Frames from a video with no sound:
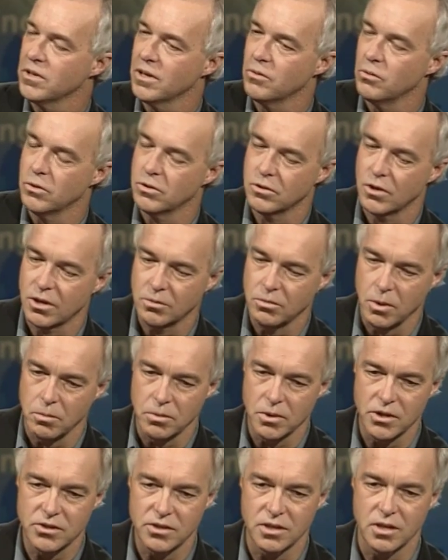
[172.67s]
like when we talked about
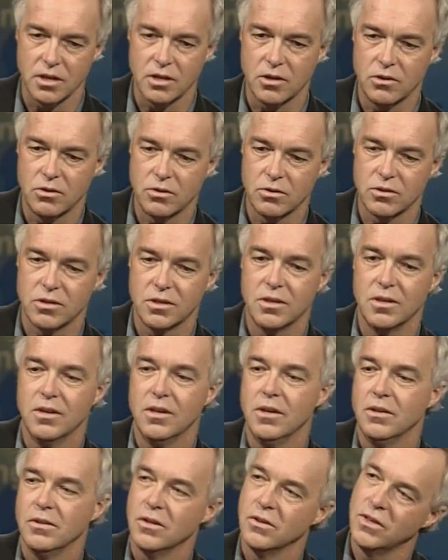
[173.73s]
blessing and curse,
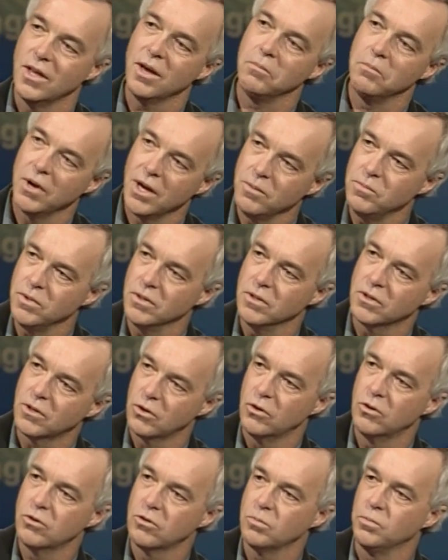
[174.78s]
that that might be the
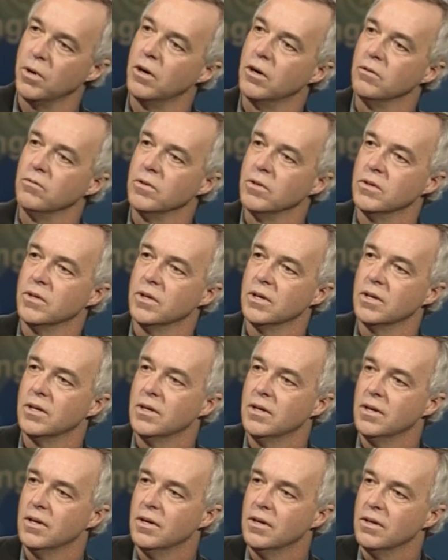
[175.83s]
curse part of it. That
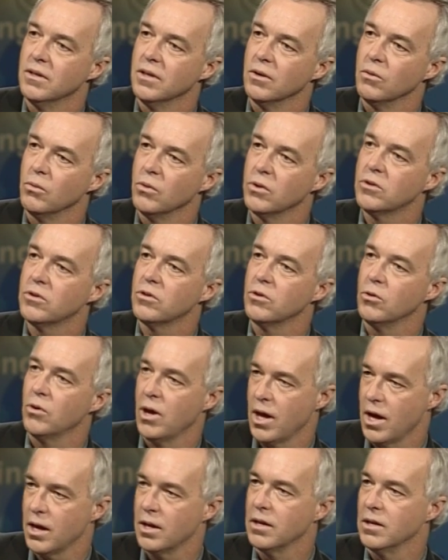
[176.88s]
that once you
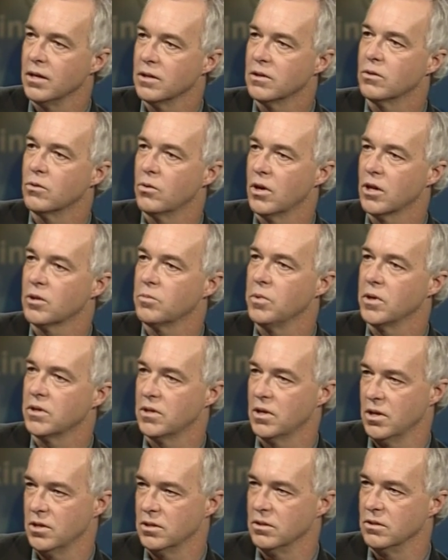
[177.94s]
had a hit, there were
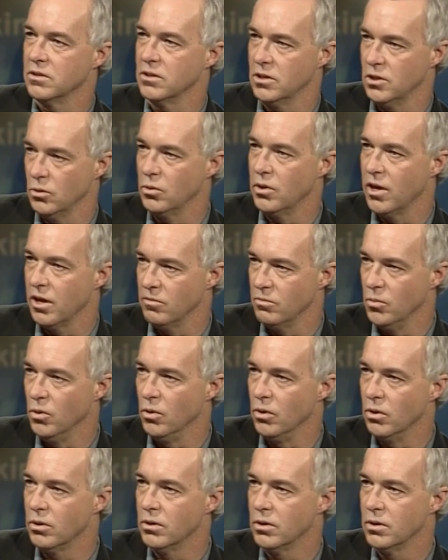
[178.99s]
expectations that you would have
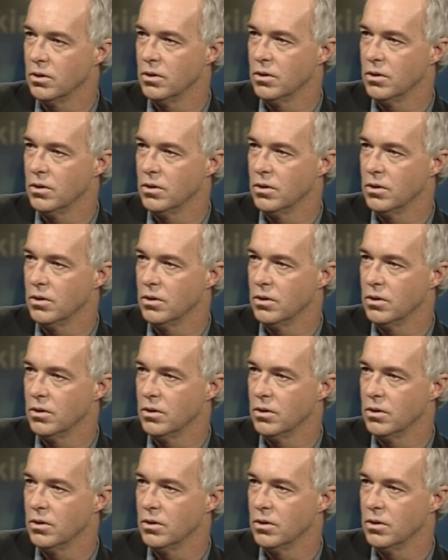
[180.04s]
more,